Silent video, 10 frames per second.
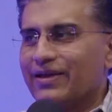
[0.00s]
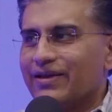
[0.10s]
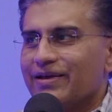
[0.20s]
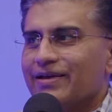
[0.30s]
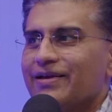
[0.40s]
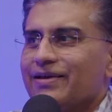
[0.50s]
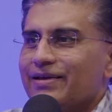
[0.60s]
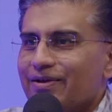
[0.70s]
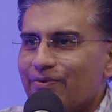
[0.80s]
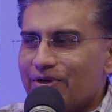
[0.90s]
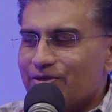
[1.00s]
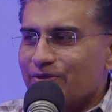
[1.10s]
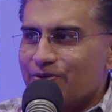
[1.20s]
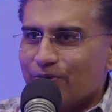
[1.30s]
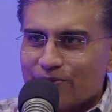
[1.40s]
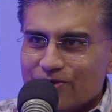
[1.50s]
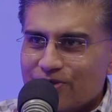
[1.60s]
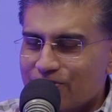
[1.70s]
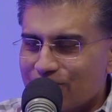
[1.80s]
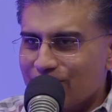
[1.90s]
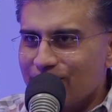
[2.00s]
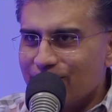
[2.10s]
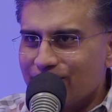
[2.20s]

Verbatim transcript: man. Rachel's older sister.